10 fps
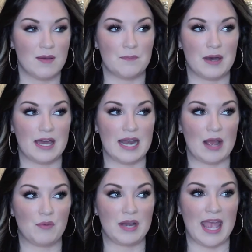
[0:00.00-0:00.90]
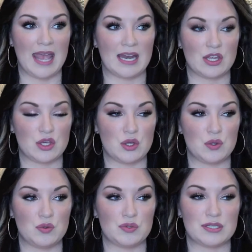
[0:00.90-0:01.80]
But I went ahead and
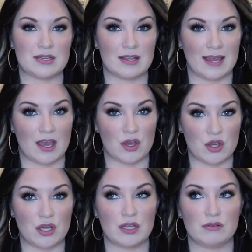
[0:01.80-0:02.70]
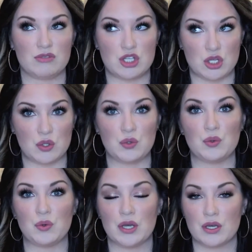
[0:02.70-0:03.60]
used like a good
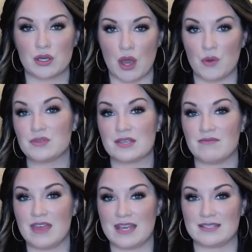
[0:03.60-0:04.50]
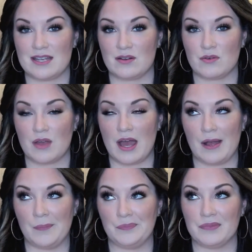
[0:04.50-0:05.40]
2 coats of this and
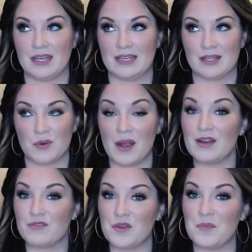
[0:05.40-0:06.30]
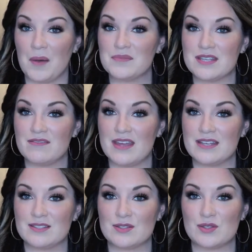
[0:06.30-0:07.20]
quite a few pumps of
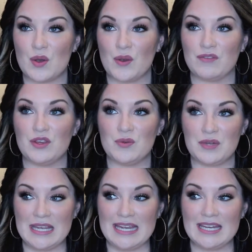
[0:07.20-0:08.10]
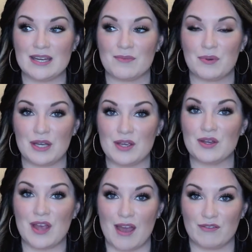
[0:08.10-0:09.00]
this. So if you need pretty
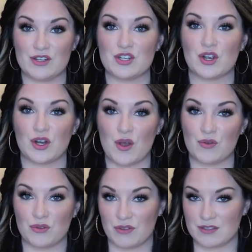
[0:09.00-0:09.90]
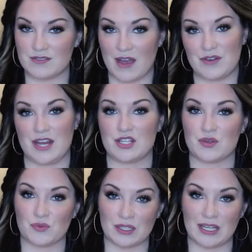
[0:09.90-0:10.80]
good coverage, you're going to go through this
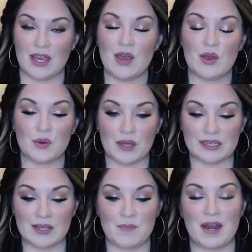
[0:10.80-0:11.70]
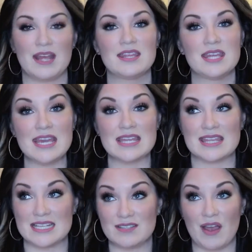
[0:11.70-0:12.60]
foundation really quickly. But I think
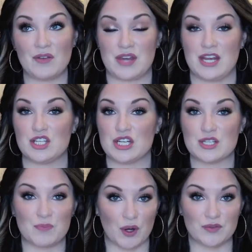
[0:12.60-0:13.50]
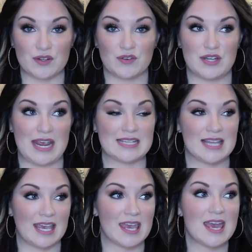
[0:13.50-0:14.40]
this foundation is perfect for days
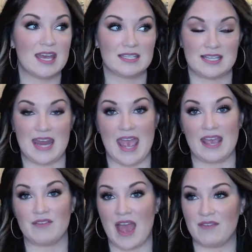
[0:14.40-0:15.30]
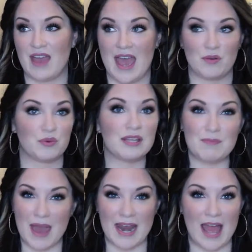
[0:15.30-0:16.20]
like today. I've had really
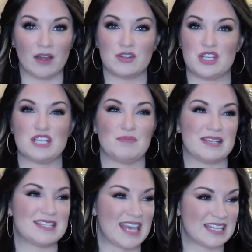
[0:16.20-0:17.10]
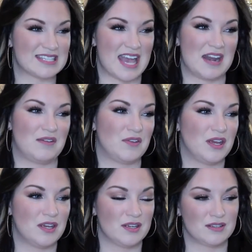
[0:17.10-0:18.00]
bad allergies. My skin's kind of,
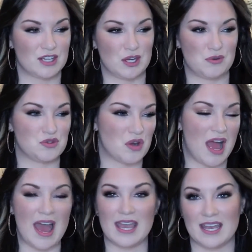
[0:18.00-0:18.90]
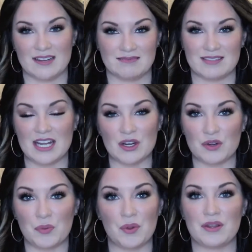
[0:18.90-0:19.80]
you know, dry and
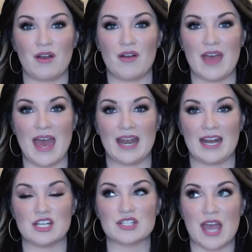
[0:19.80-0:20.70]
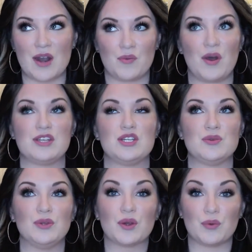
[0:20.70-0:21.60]
irritable and all that, and I just kind of want
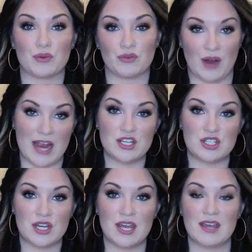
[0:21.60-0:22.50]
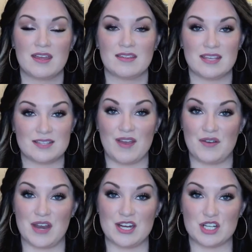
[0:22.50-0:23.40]
to look refreshed. This
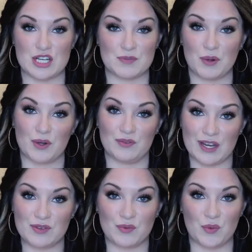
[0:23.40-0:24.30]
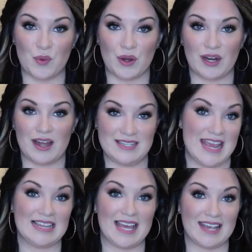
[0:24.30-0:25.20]
foundation is perfect for a
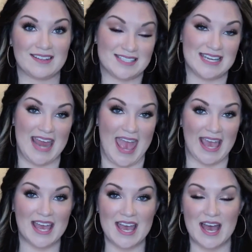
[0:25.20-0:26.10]
day like today.